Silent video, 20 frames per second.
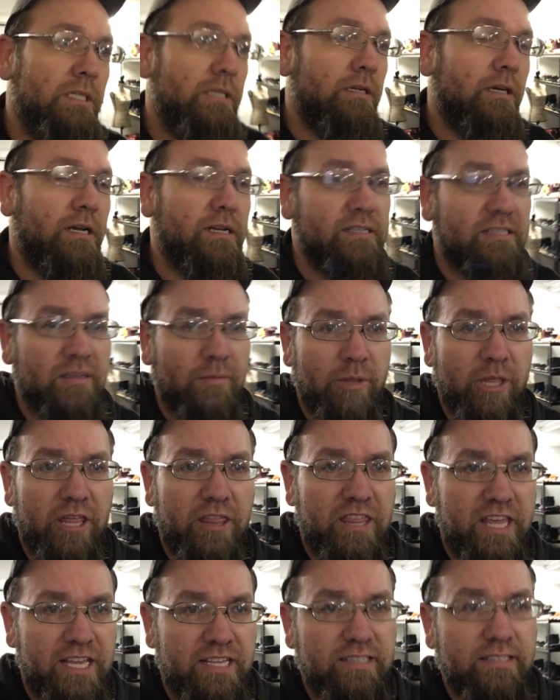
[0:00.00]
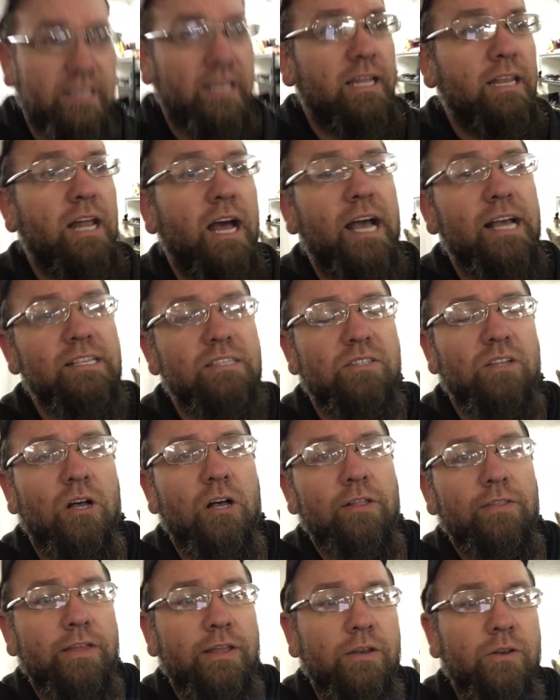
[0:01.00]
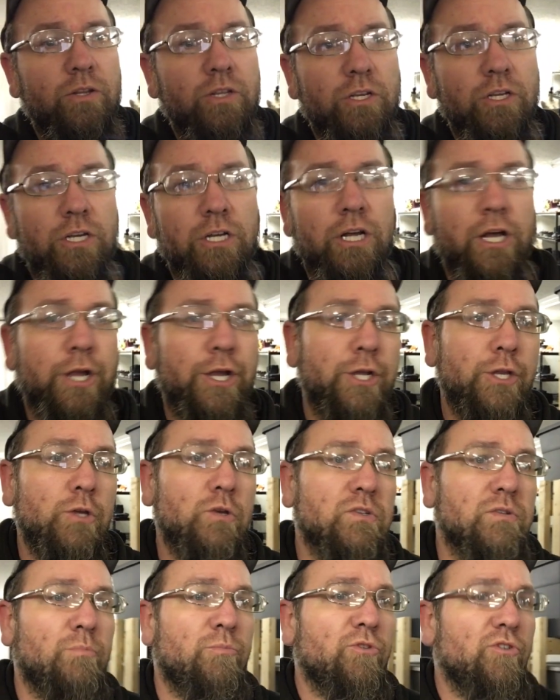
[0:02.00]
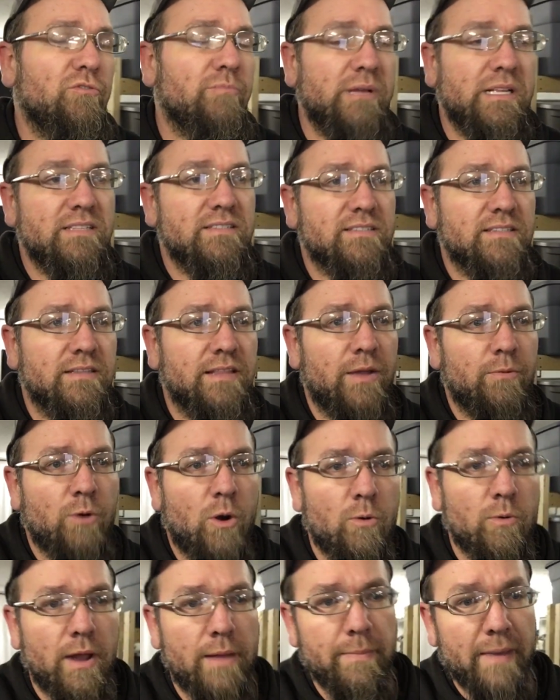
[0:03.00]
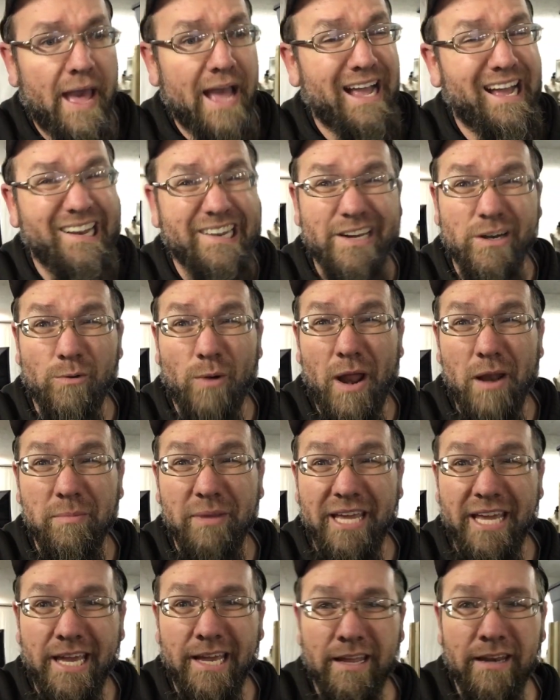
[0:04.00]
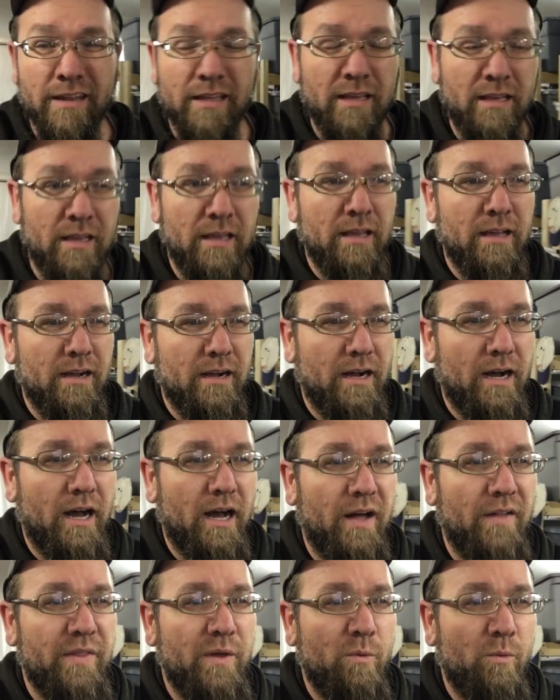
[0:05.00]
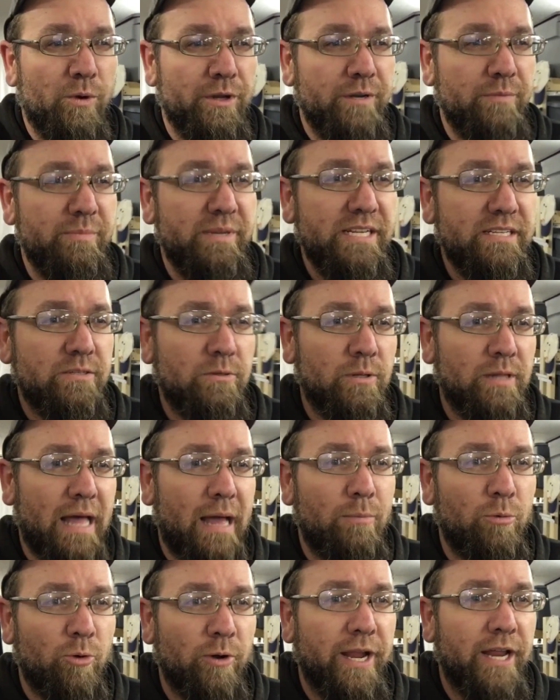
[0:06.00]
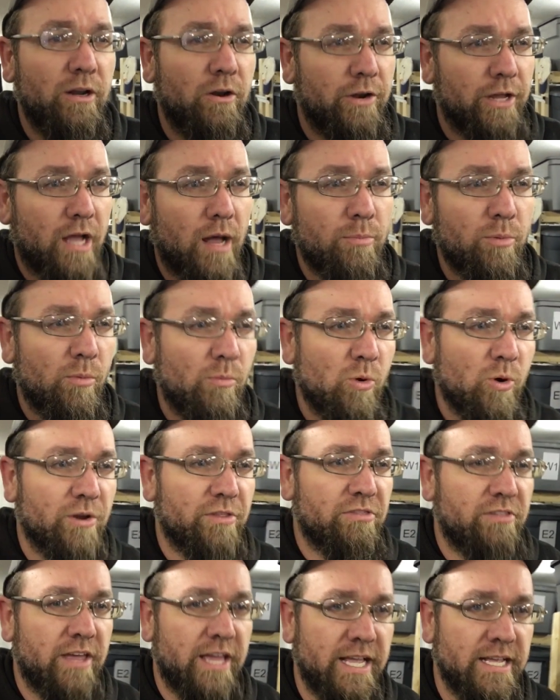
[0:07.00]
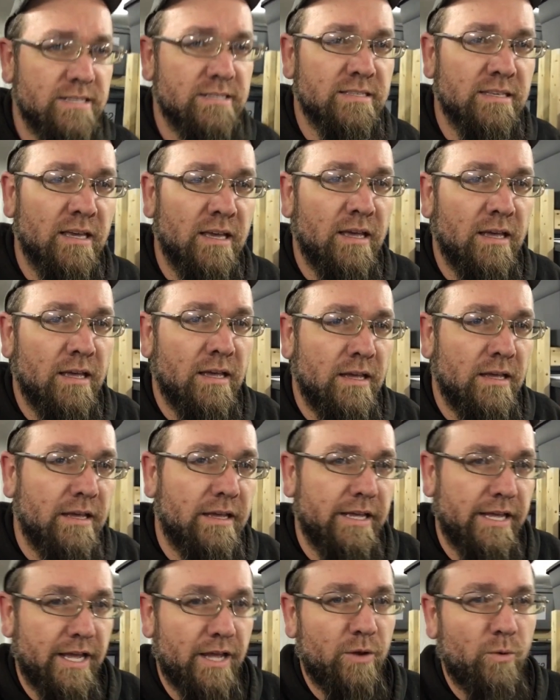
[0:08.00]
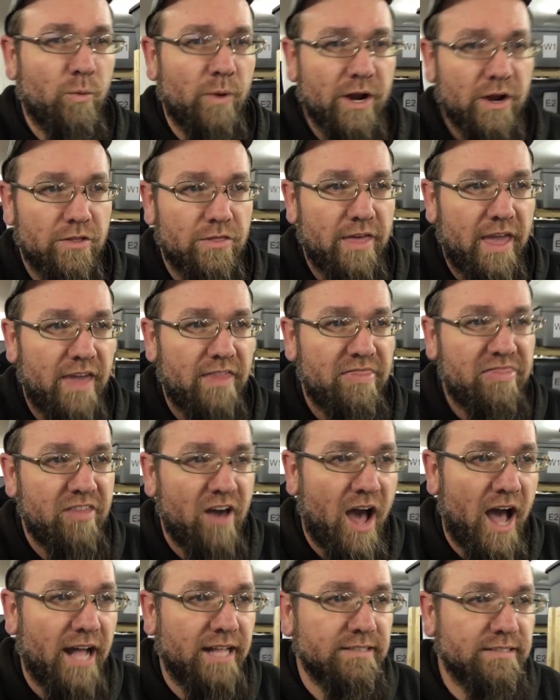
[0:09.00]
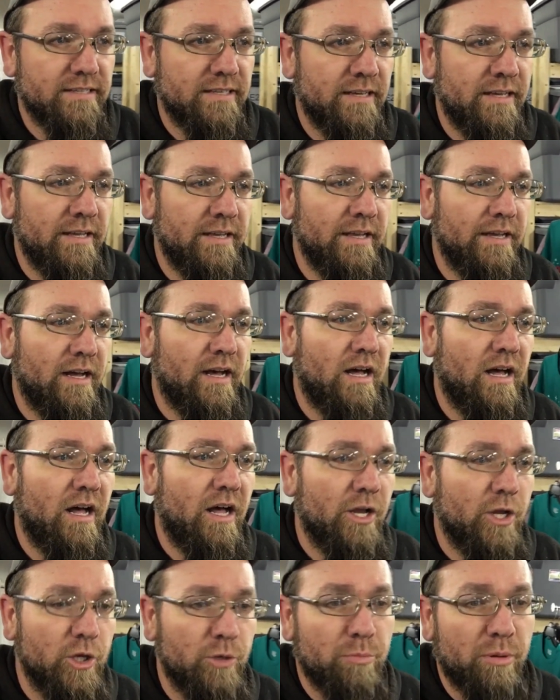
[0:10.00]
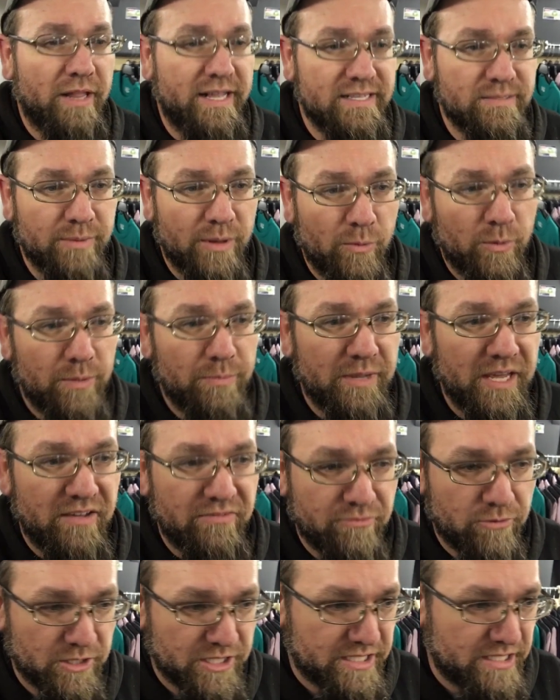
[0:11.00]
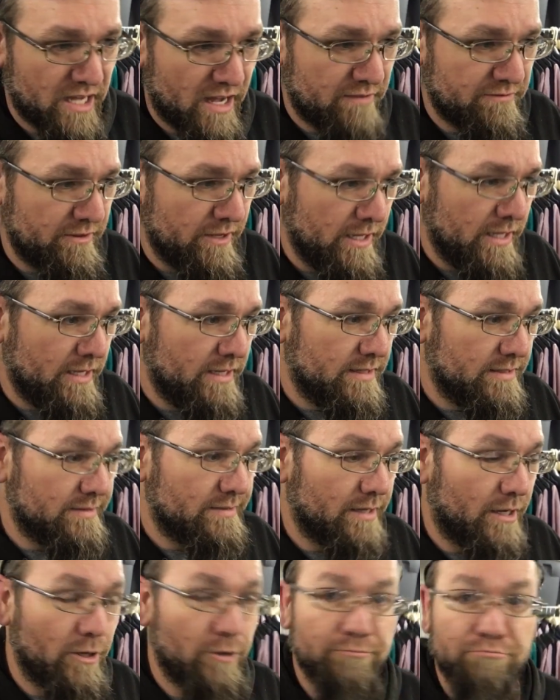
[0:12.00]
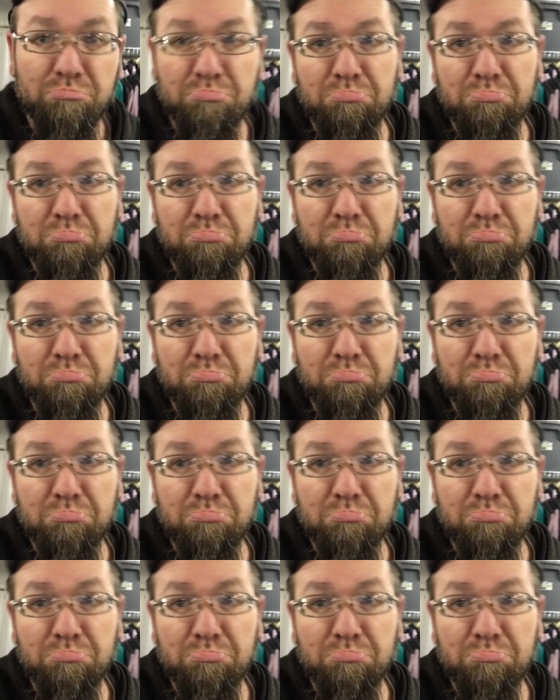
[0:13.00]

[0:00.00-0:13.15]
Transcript: uh, some of the things that I saw that uh, could use improvements, and they wrote right back. I need to write them again. Uh, they wanted me to elaborate on a couple more things and where they thought uh, a good placement would be for stuff. So,